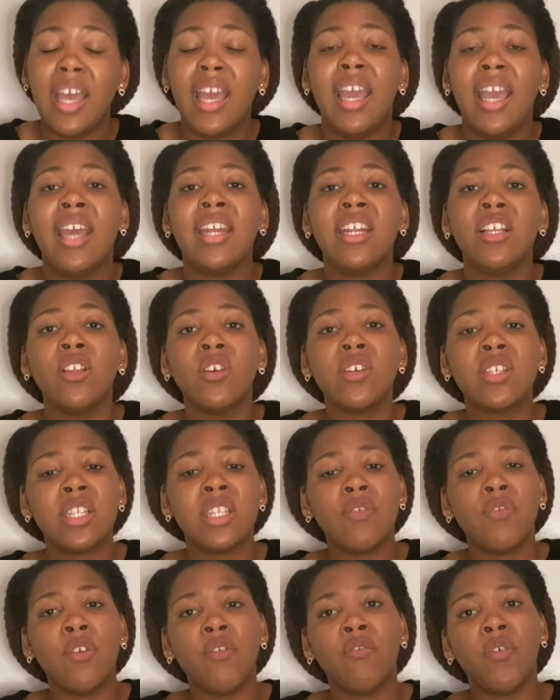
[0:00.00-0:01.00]
And it looks
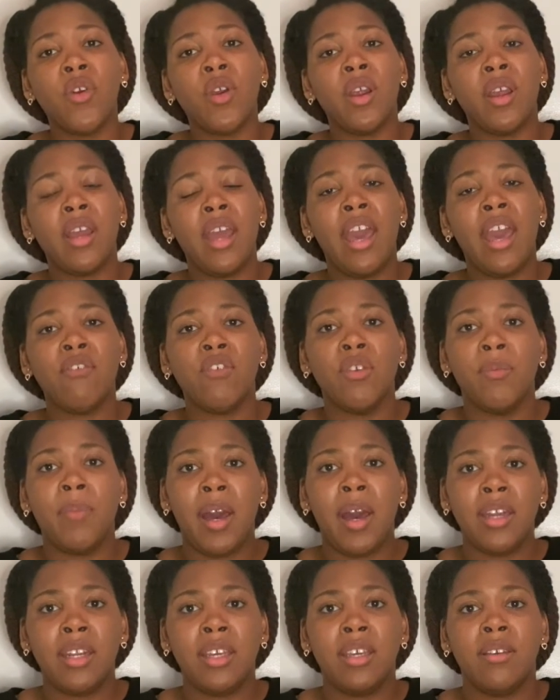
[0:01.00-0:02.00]
different for
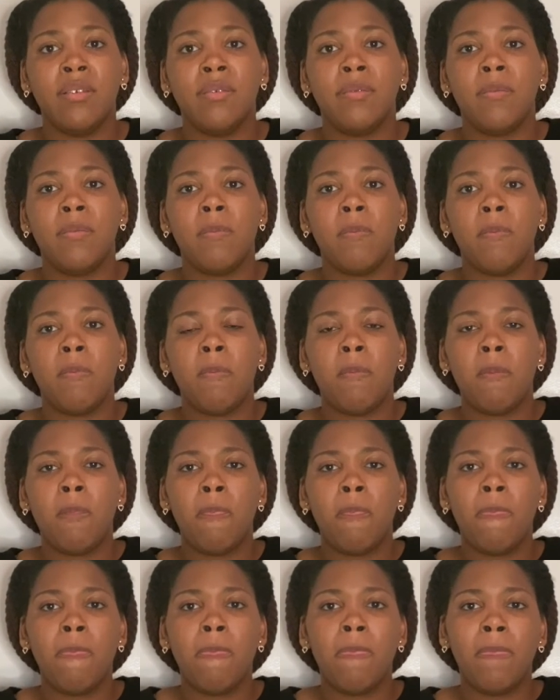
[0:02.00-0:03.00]
everybody.
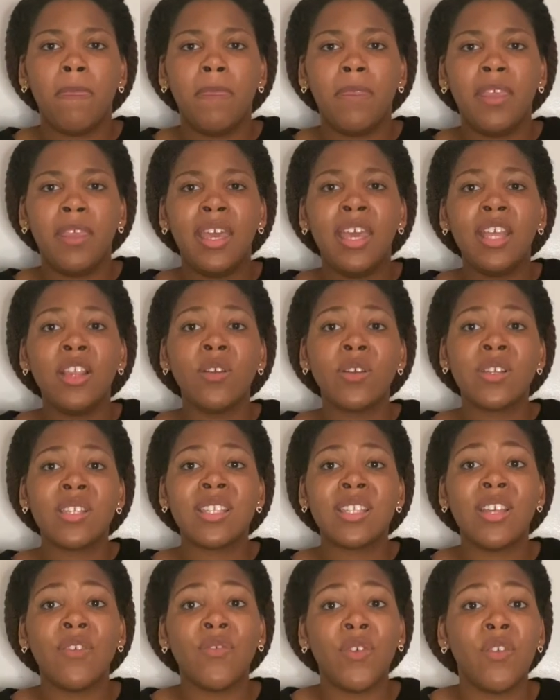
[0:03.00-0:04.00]
It looks
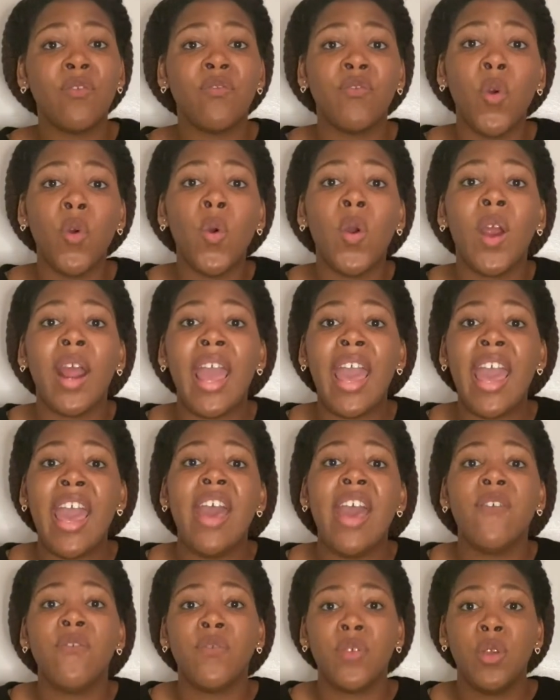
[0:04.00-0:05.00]
different for
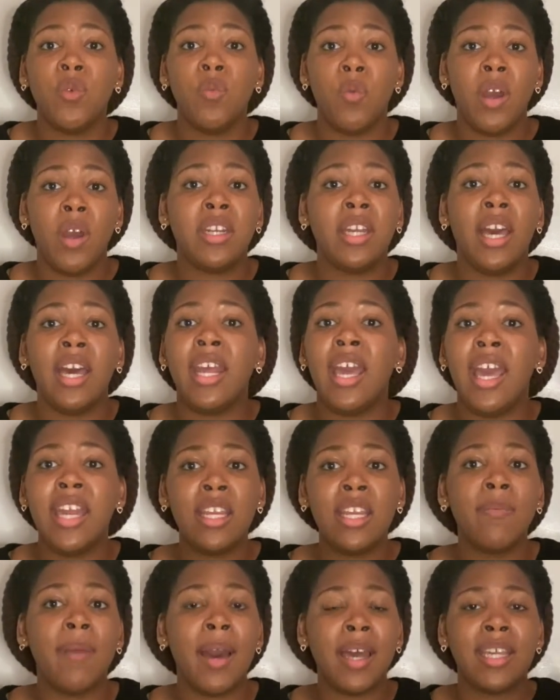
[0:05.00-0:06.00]
everyone. Not
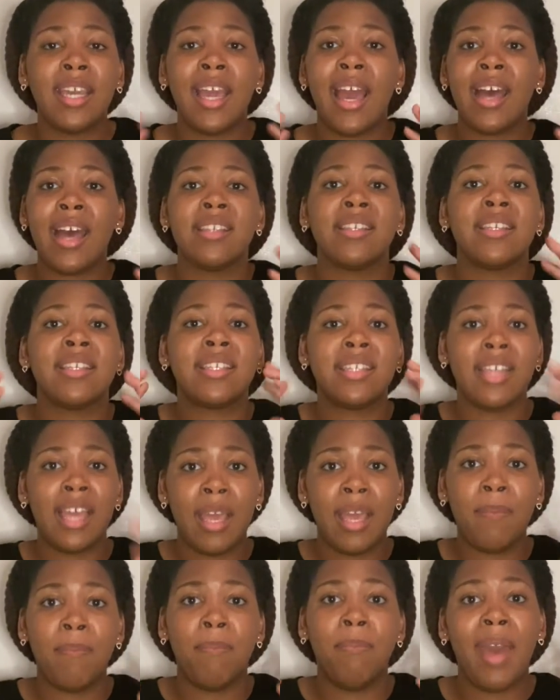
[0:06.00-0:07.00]
anybody has the
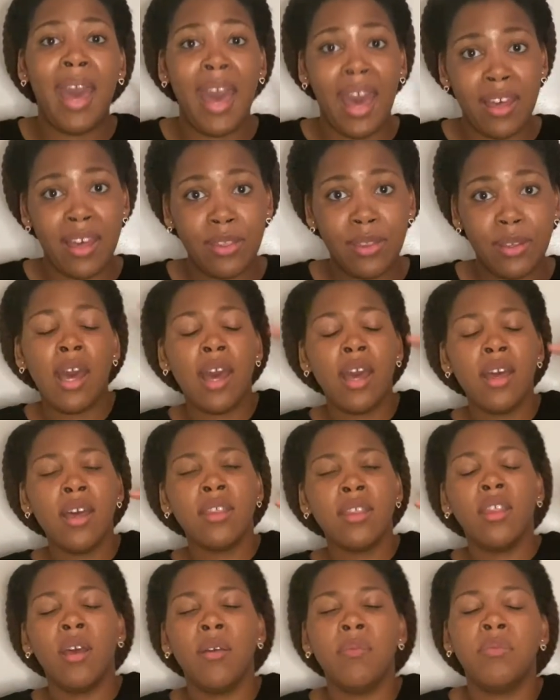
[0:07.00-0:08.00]
same path.
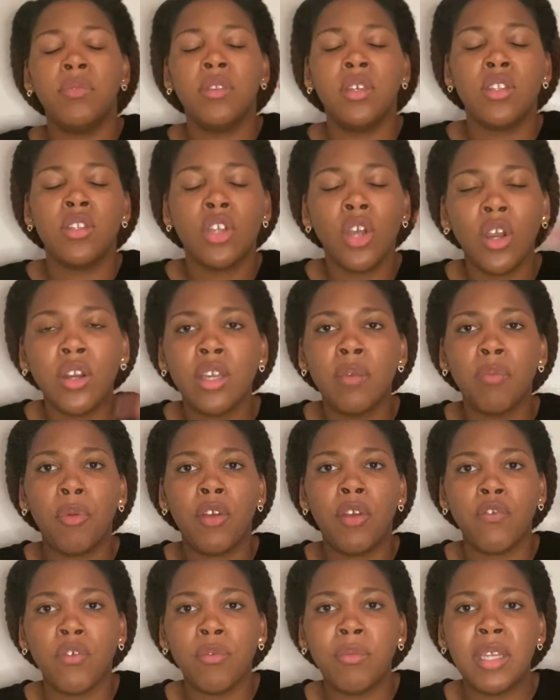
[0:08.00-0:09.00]
The turning
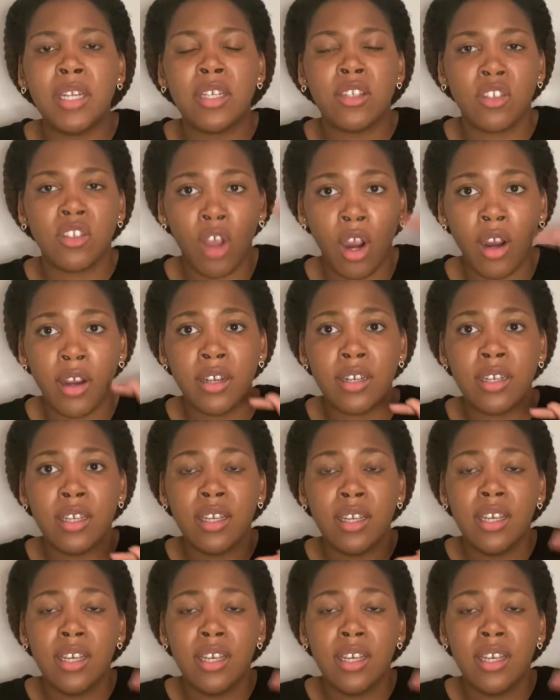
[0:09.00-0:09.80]
point for me to start